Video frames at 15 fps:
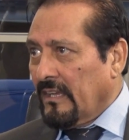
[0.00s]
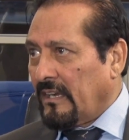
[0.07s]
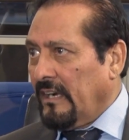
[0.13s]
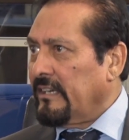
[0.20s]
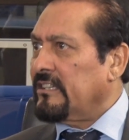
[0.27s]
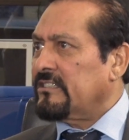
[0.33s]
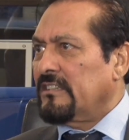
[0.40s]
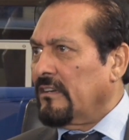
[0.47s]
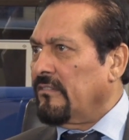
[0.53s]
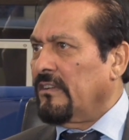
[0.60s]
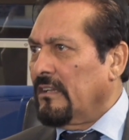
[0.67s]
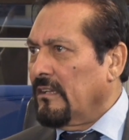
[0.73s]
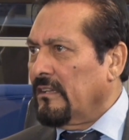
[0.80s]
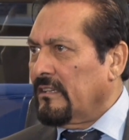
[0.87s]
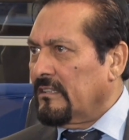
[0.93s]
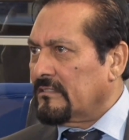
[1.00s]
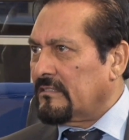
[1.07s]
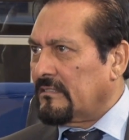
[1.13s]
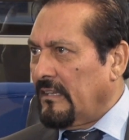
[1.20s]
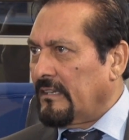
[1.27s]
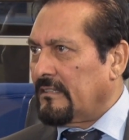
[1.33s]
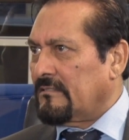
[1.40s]
Conditional will
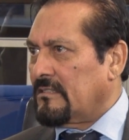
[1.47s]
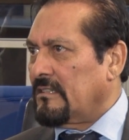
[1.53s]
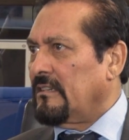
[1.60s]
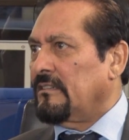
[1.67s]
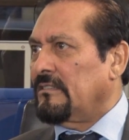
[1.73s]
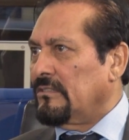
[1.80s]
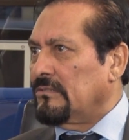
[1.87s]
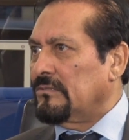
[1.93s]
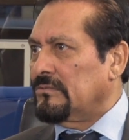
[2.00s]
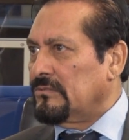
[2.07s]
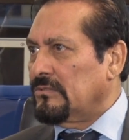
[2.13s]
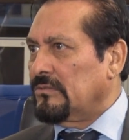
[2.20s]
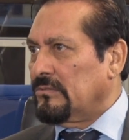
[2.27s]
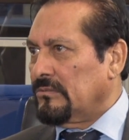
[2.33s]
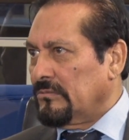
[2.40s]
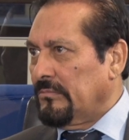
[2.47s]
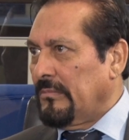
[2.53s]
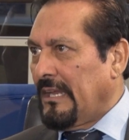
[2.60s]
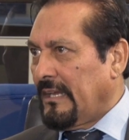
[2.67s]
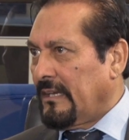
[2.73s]
is that you